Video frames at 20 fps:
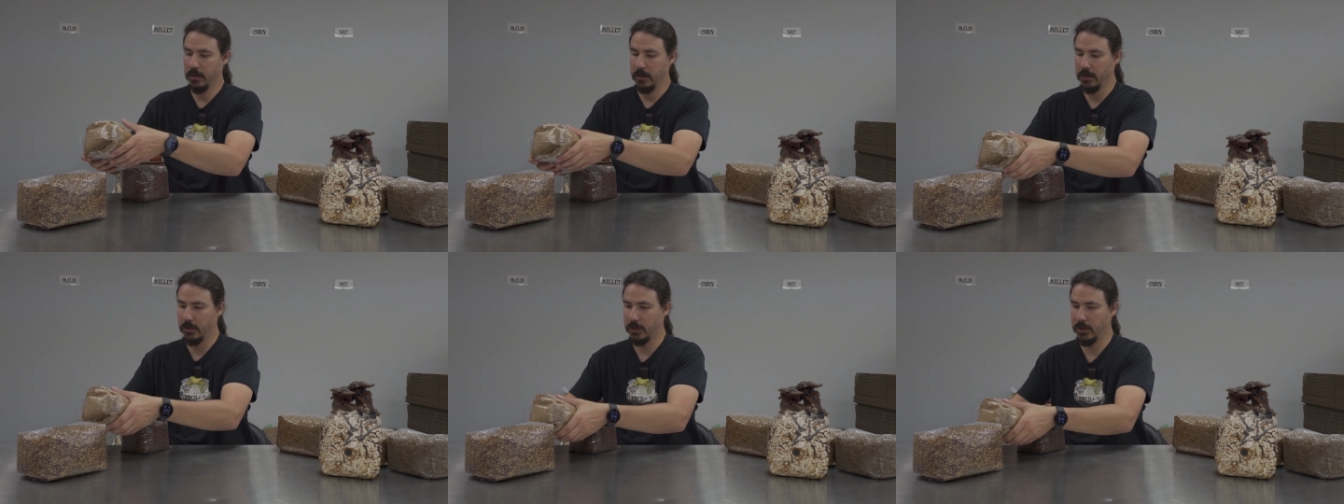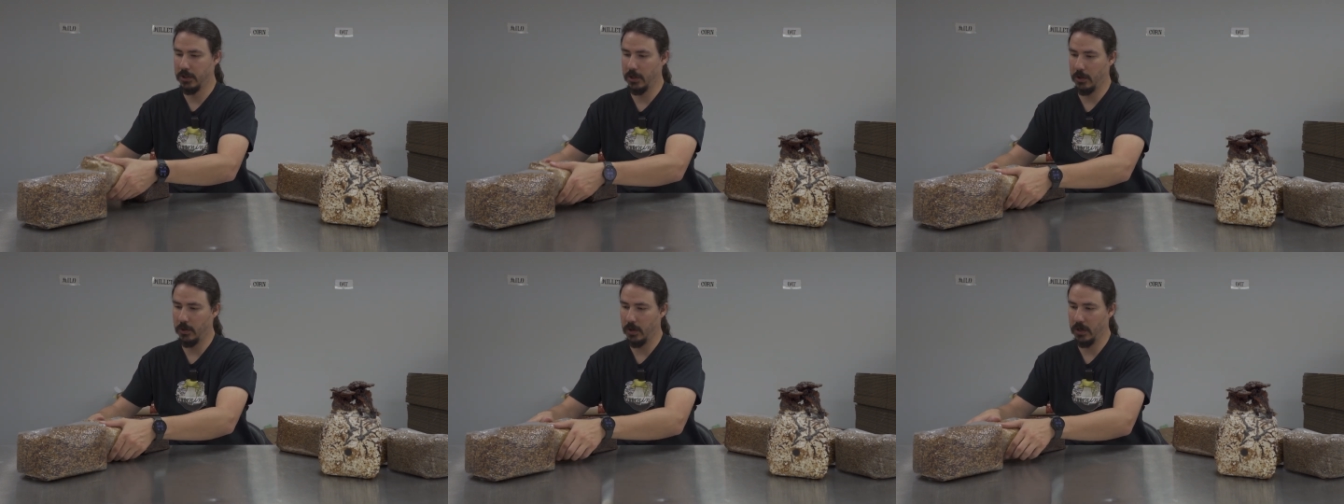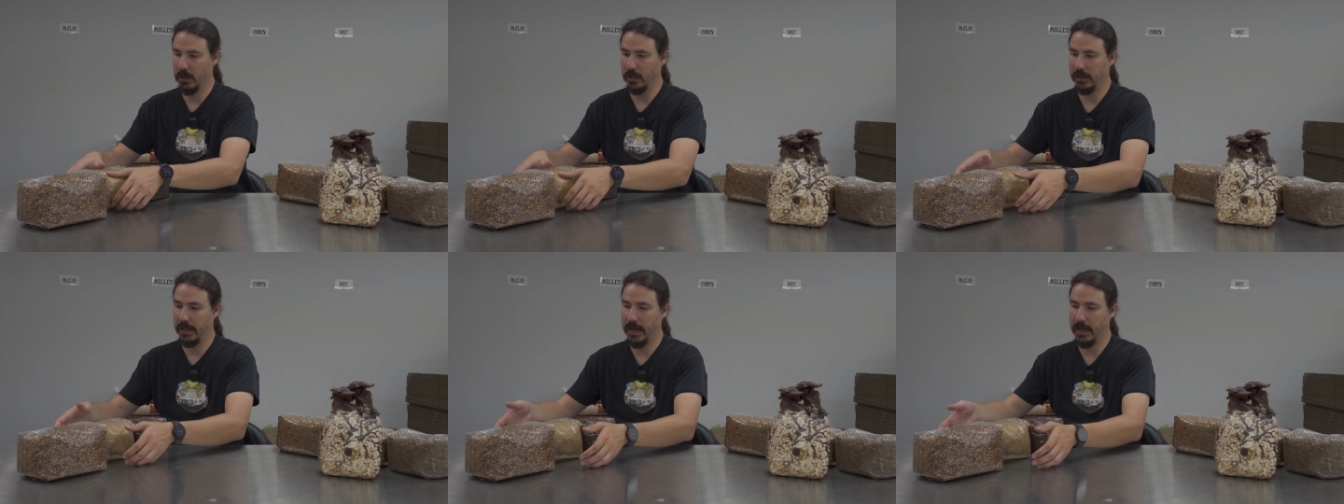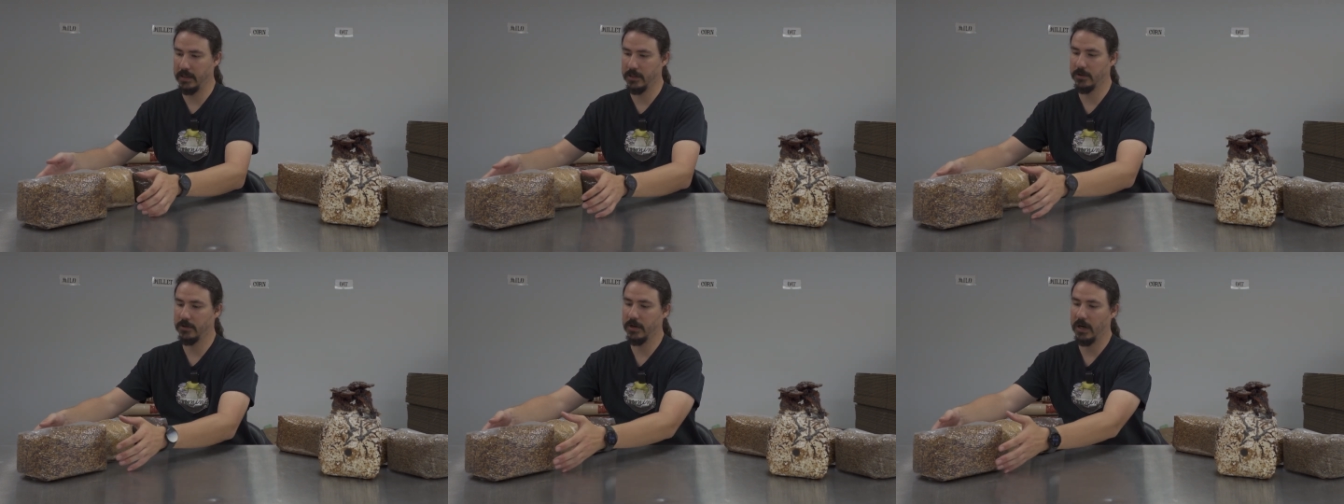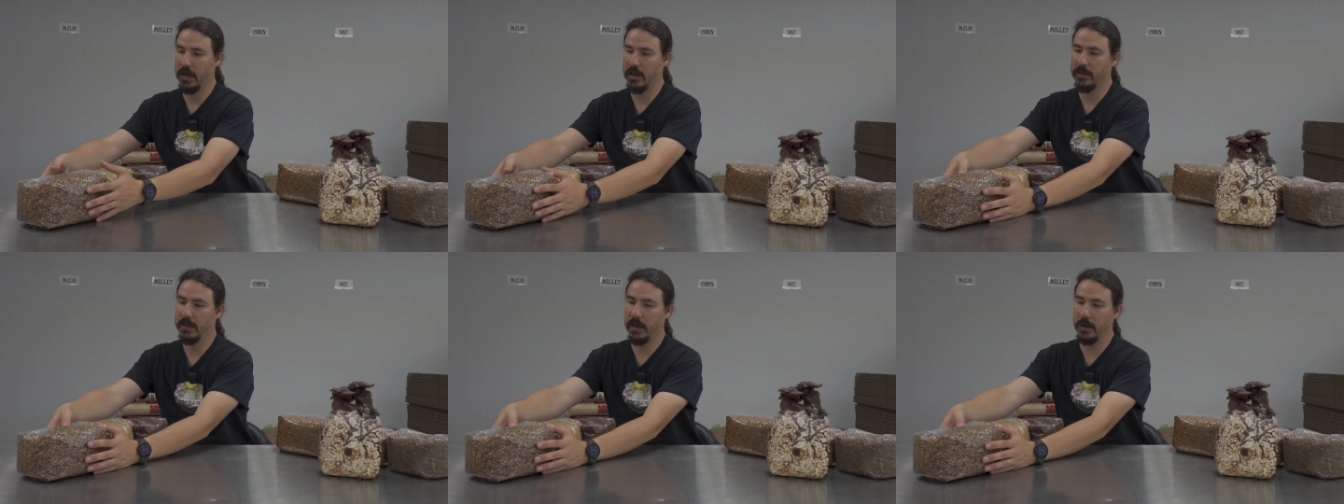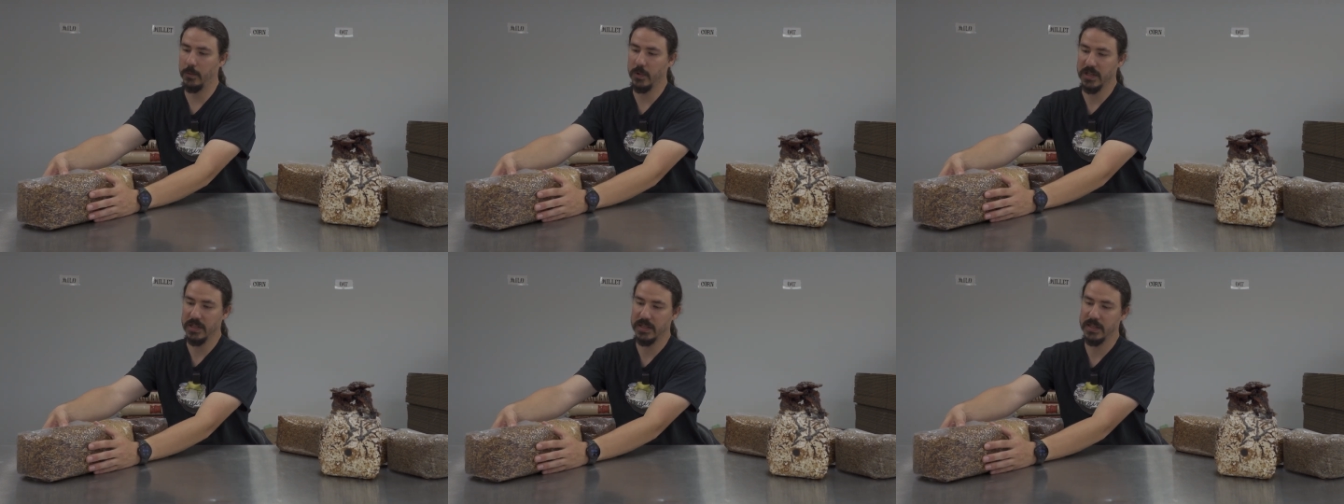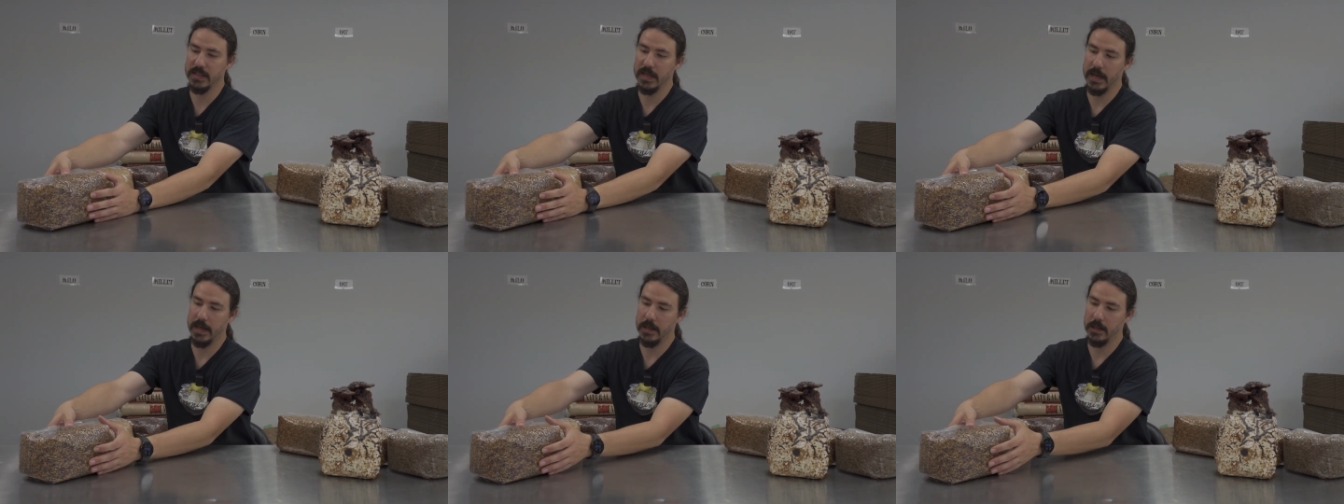So our last grain that we
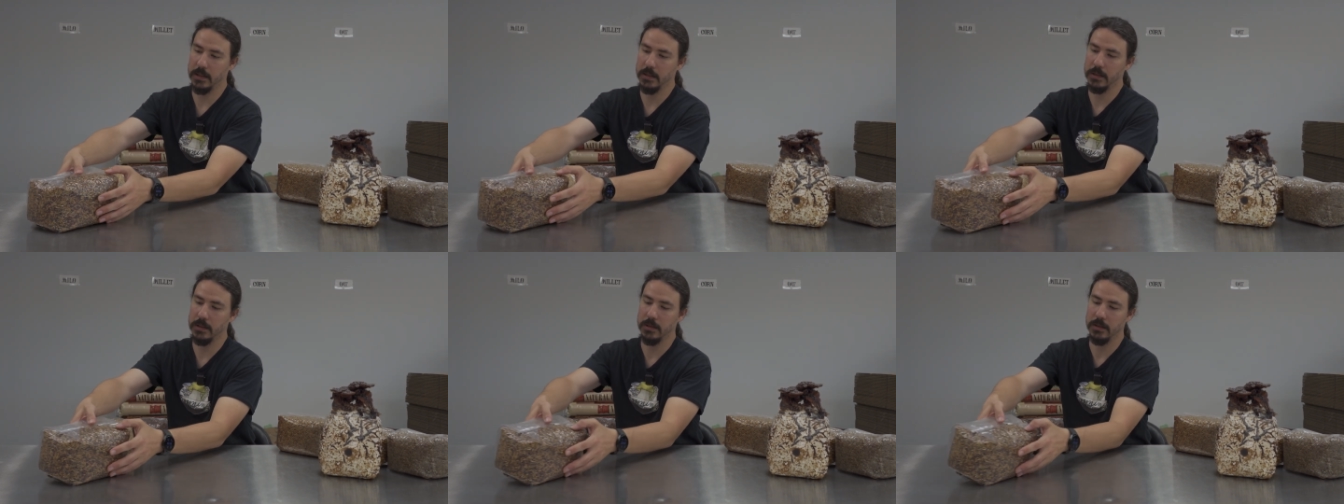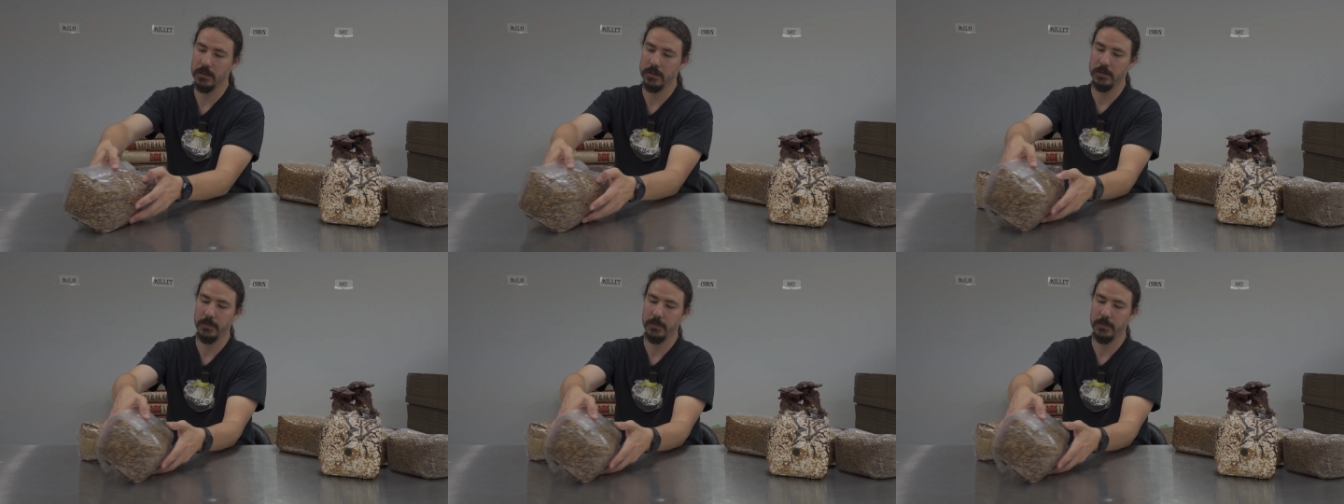sell